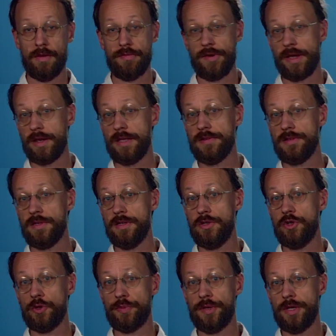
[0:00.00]
Finally, the
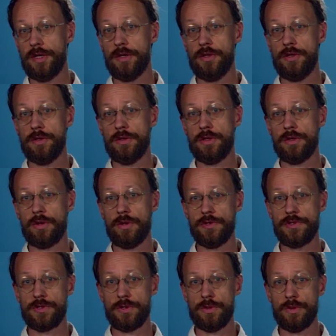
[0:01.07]
European Union
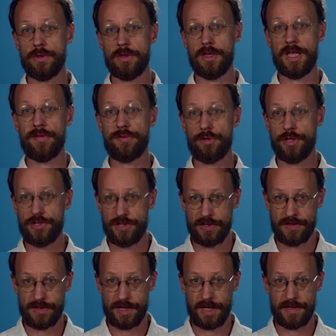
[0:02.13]
also
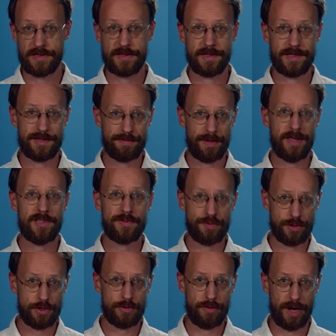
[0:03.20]
leverages its space
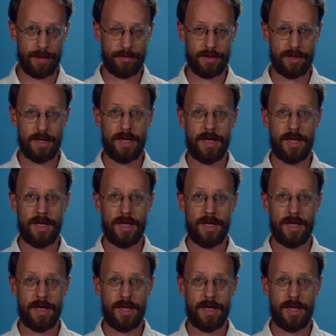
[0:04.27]
program